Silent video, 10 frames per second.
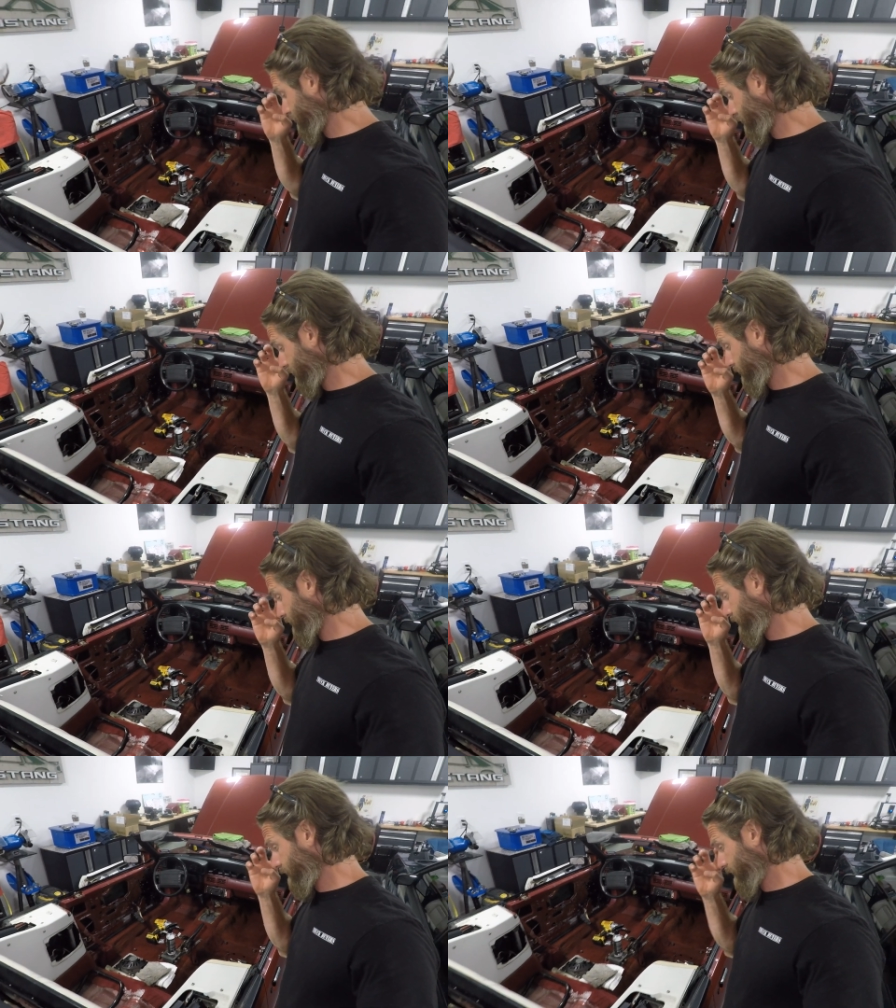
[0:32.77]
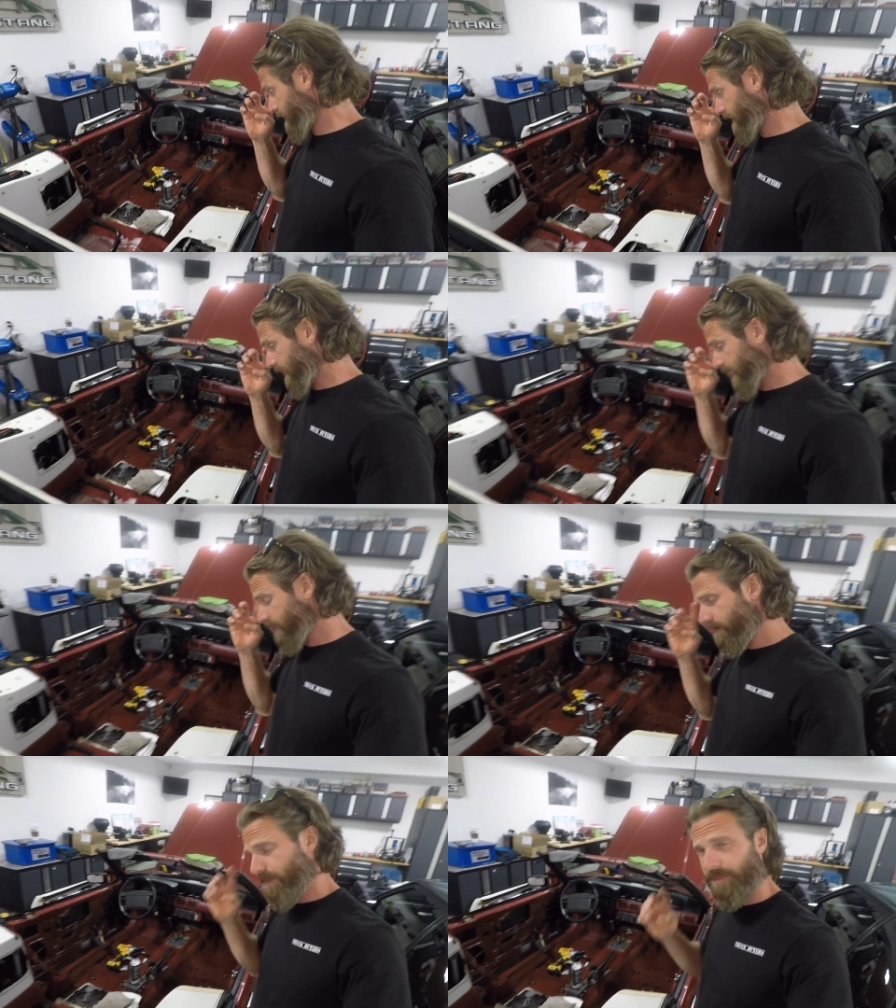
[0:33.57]
and I can't
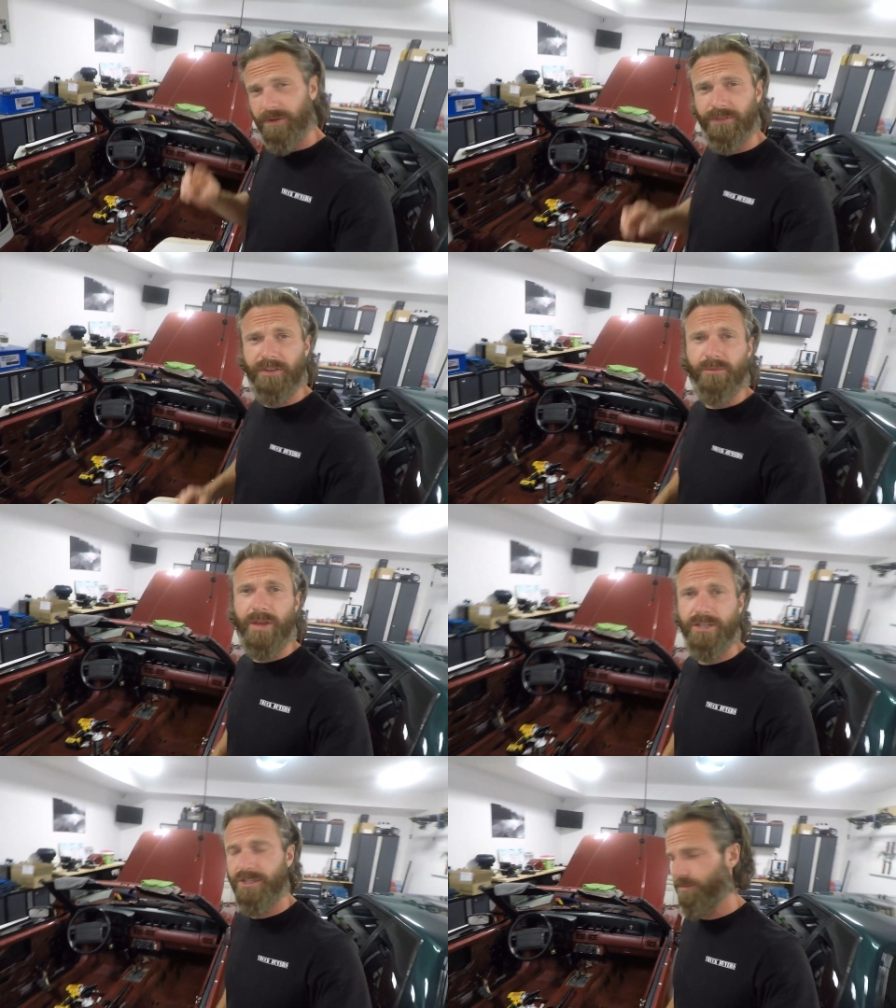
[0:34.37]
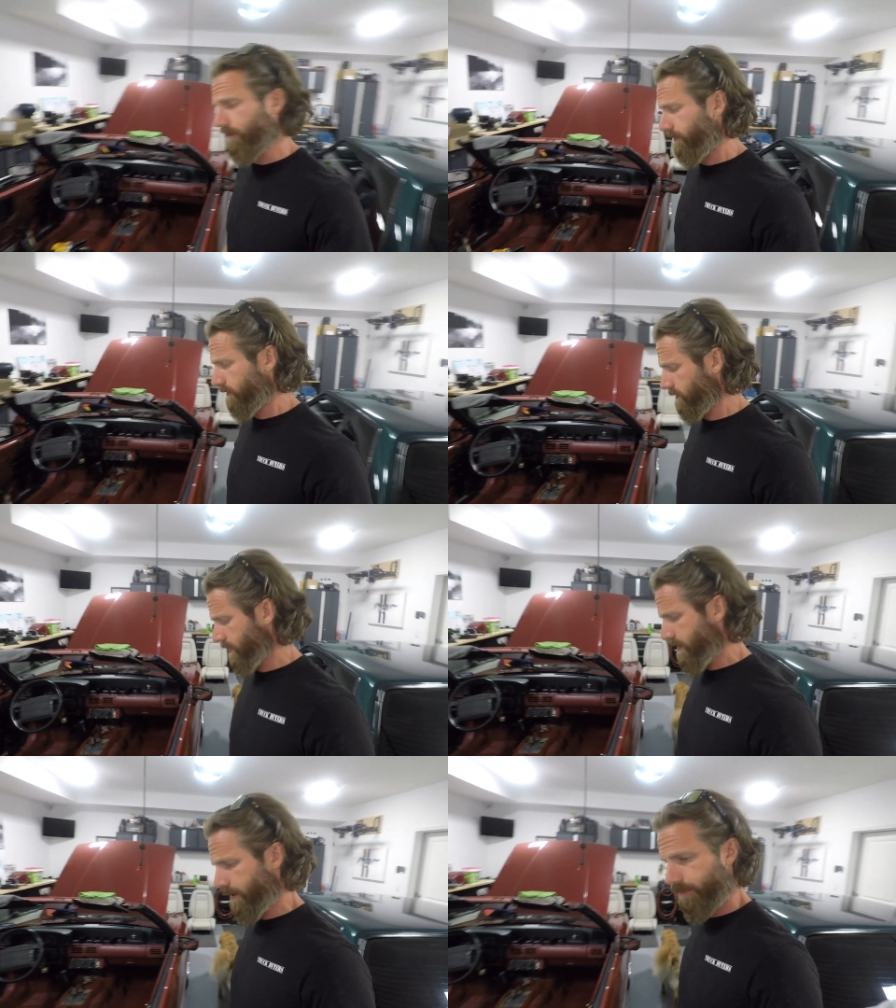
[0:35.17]
remember if I've mentioned before or
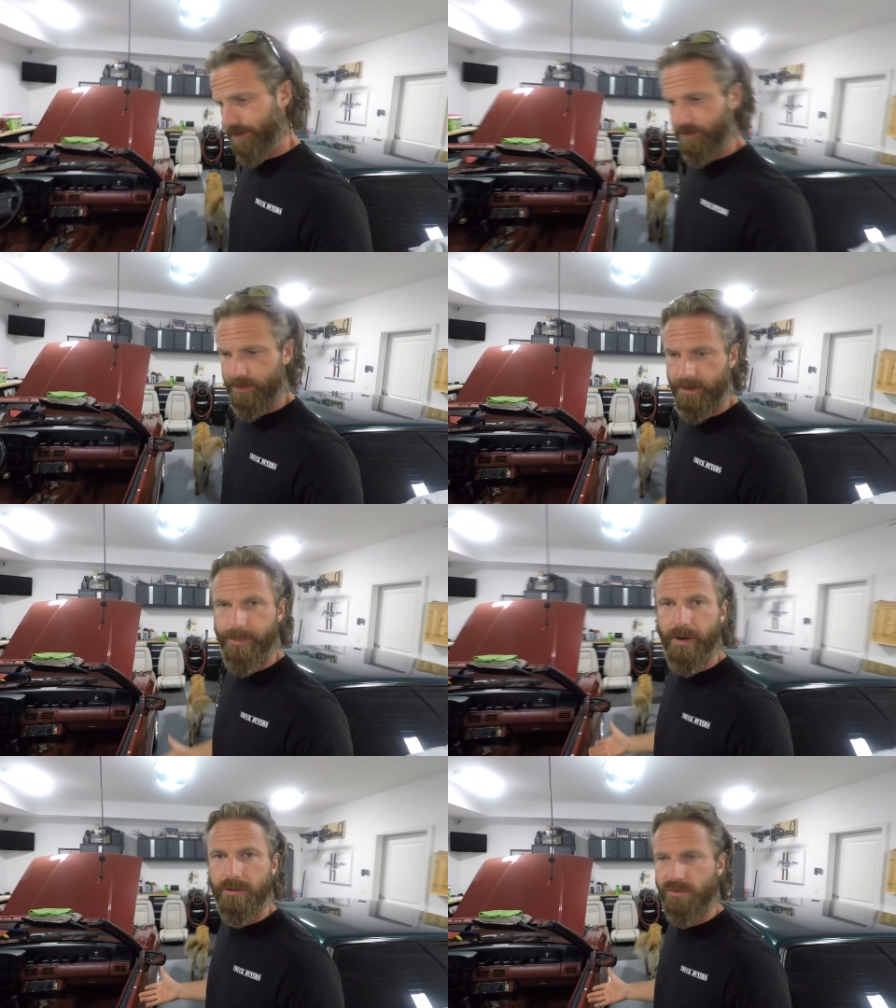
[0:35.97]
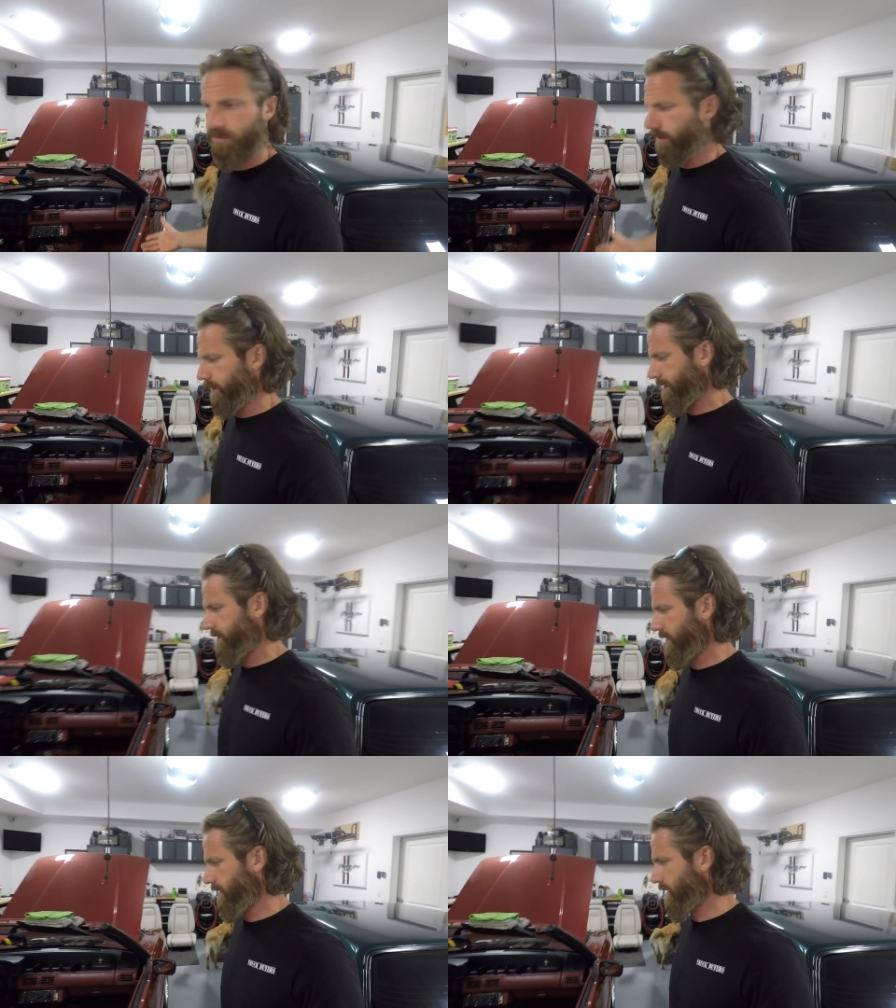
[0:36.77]
not, but I've got a parts order coming
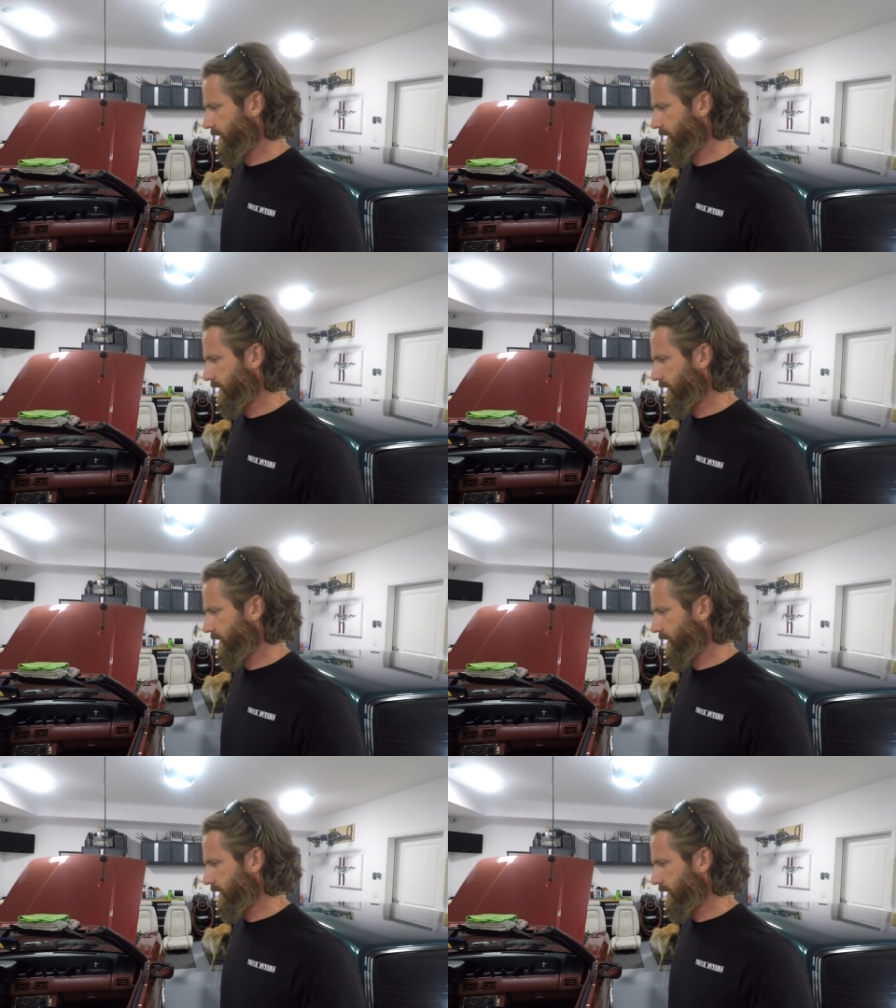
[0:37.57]
in.